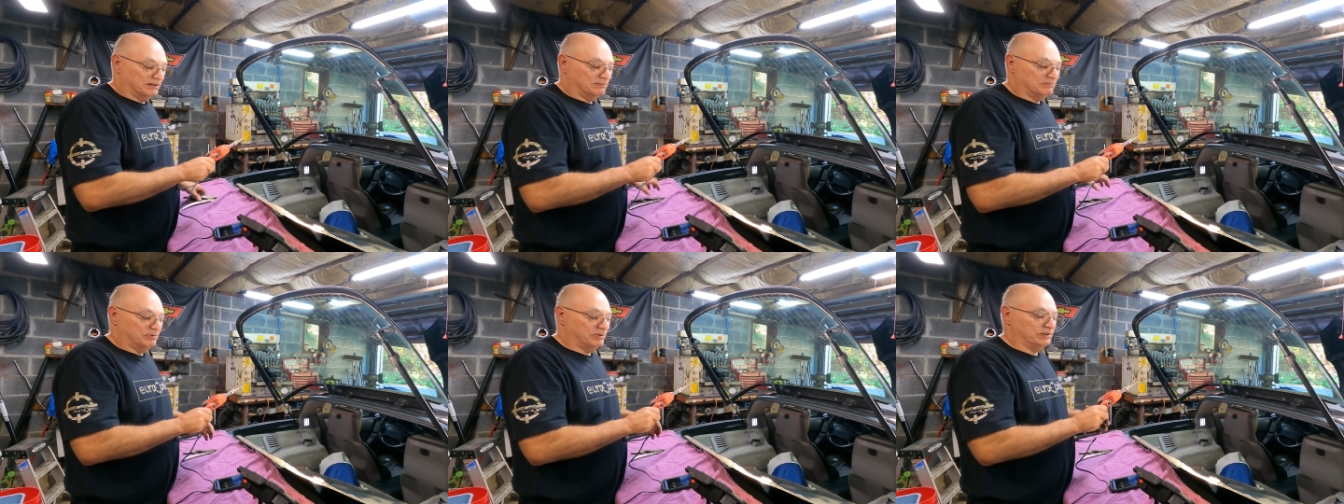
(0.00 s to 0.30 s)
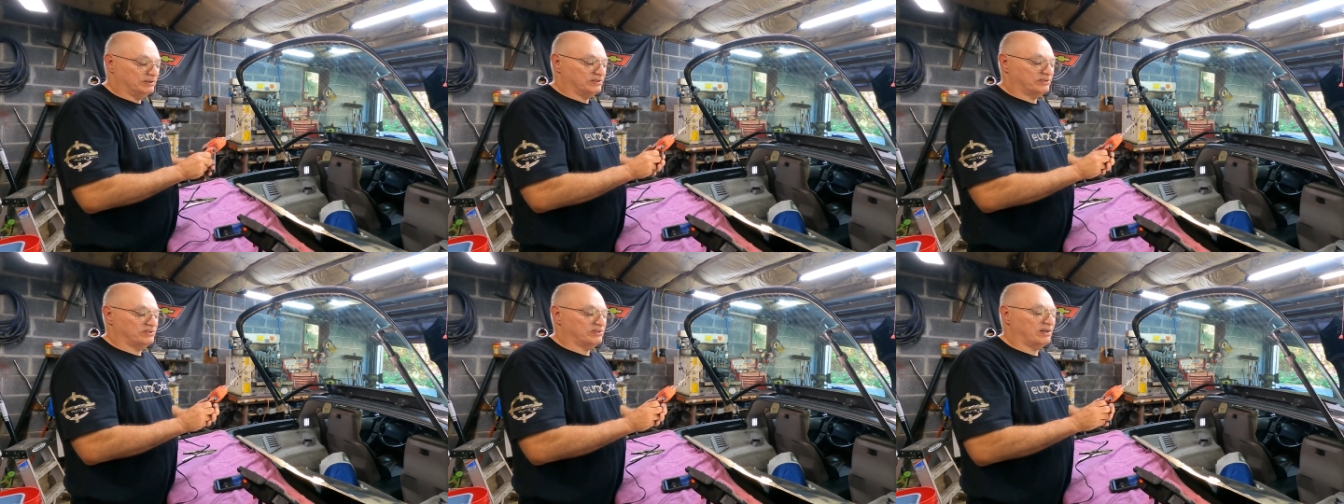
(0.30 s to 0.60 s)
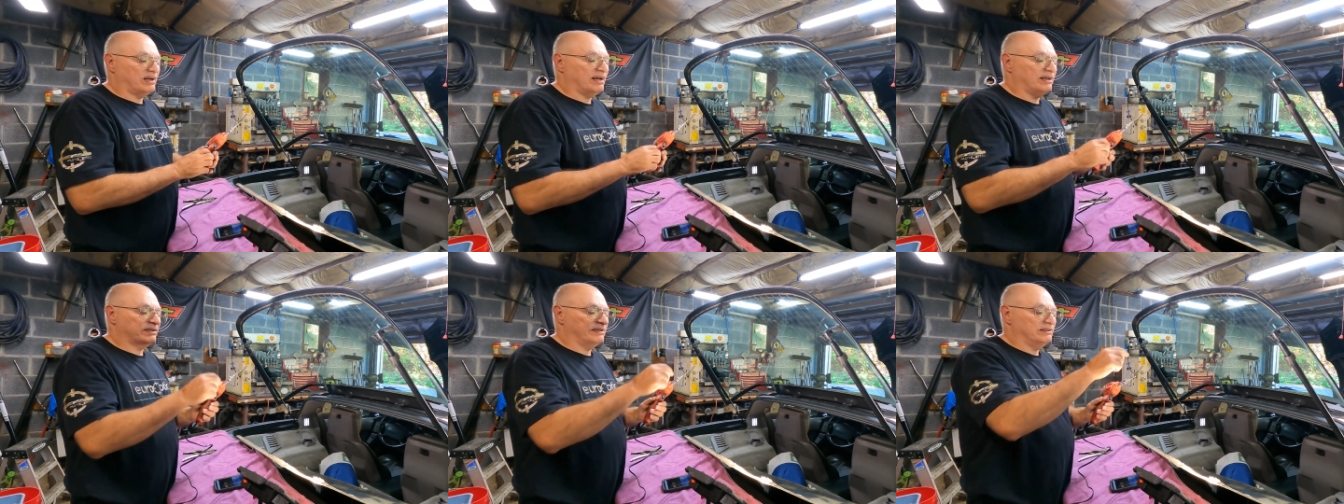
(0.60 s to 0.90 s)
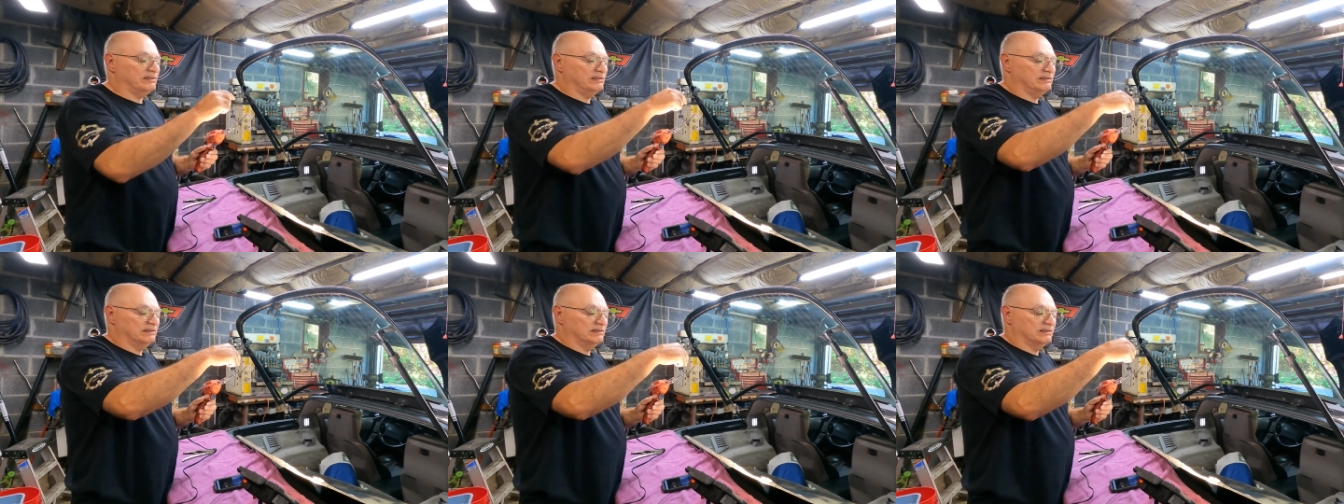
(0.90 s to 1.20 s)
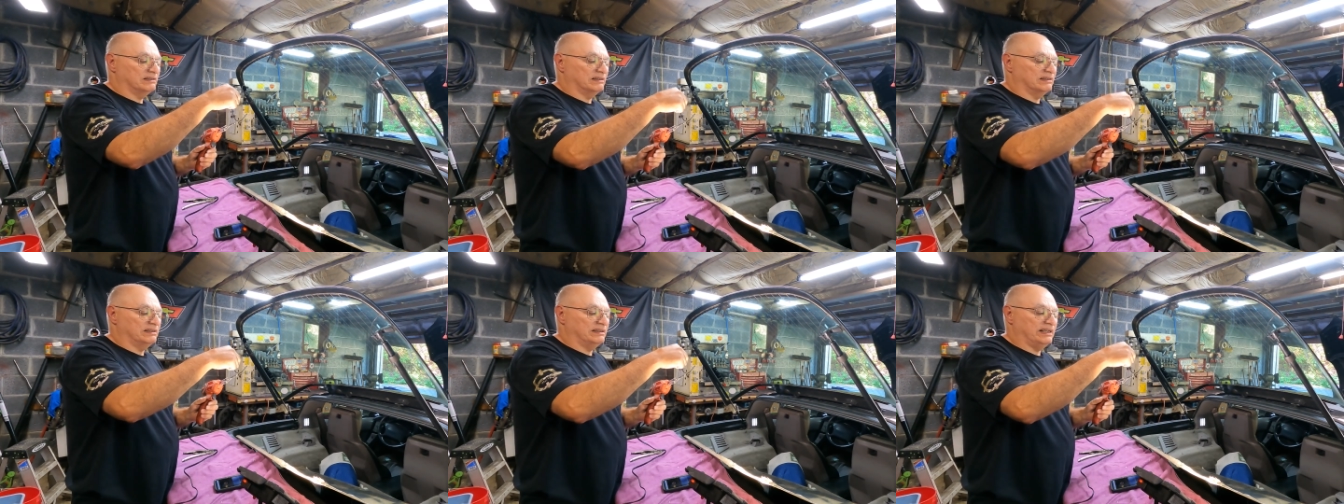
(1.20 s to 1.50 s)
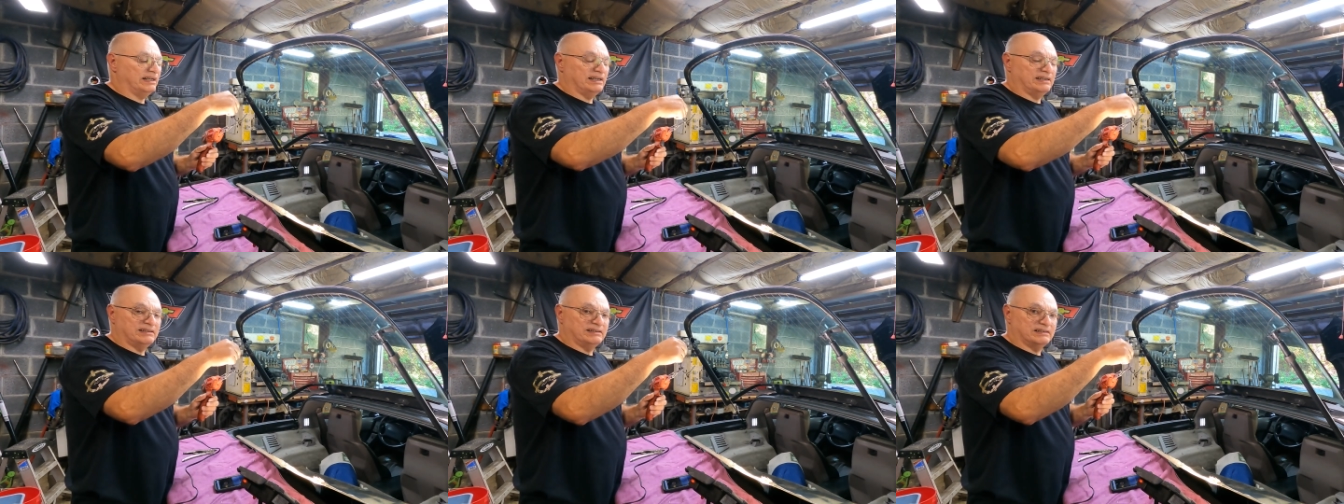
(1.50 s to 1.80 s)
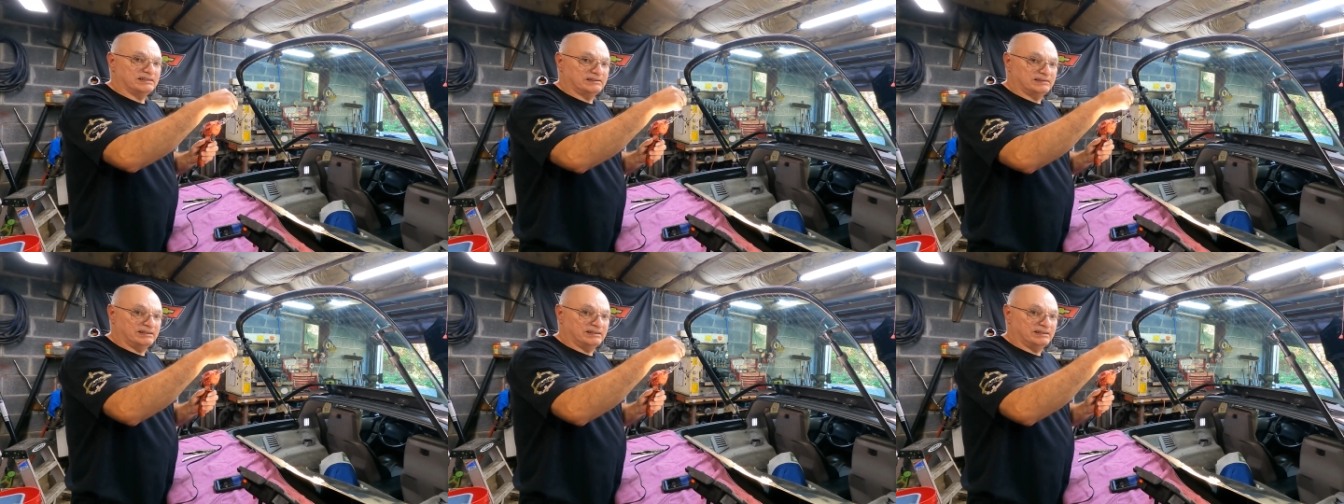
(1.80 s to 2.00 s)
put solder on the end of the